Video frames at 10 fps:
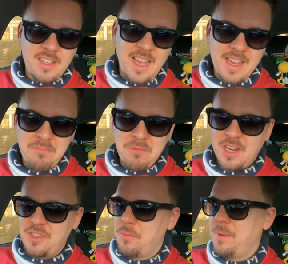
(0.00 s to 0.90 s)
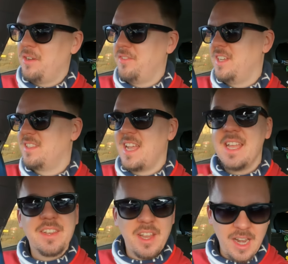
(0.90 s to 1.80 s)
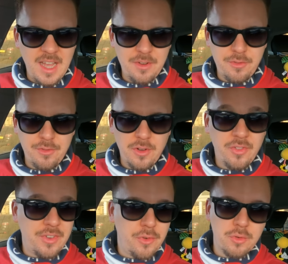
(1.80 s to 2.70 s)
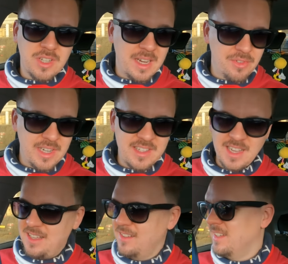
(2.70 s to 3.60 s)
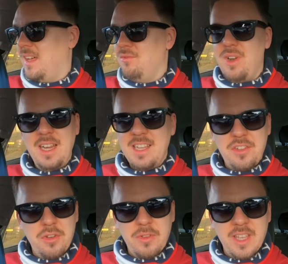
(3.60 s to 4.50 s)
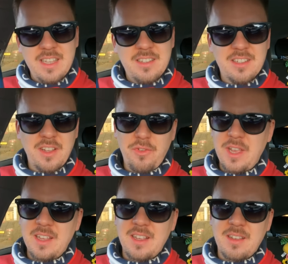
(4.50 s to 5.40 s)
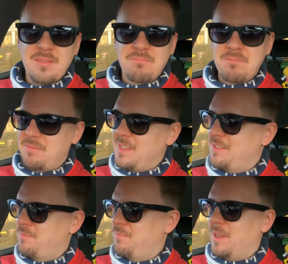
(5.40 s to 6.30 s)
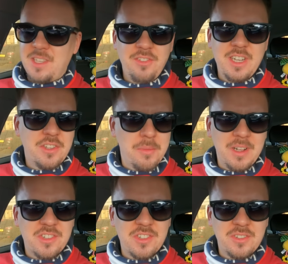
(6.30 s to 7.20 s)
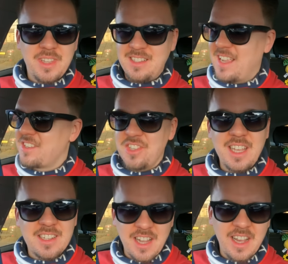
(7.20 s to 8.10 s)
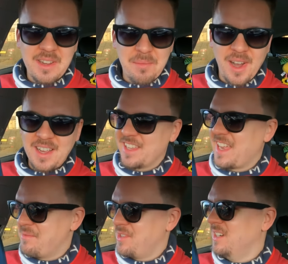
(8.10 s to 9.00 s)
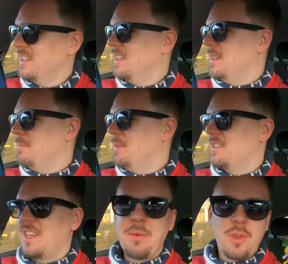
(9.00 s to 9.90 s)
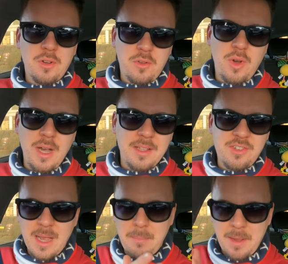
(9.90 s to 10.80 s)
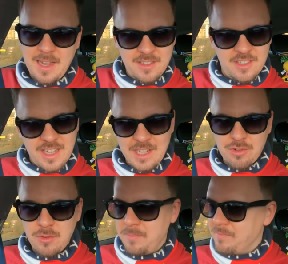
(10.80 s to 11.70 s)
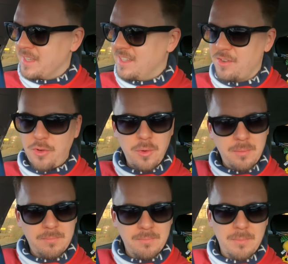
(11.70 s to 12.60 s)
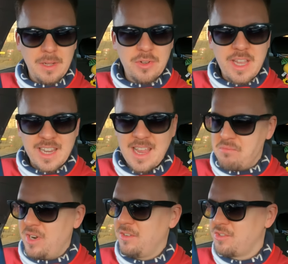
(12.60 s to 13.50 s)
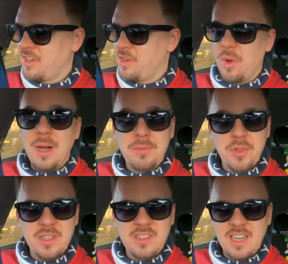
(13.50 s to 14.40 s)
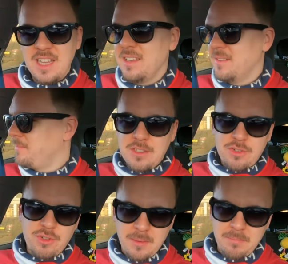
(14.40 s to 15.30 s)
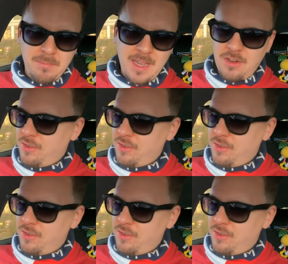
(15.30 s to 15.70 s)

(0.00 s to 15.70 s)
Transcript: today we're going to do a bit of a day in the life of a full-time reseller. I rarely do these because I think it's, I don't really do much that's actually exciting behind the camera. But today we've got quite a jam-packed schedule, so I thought might as well get the camera out, show you what I'm doing today. Just dropped Layla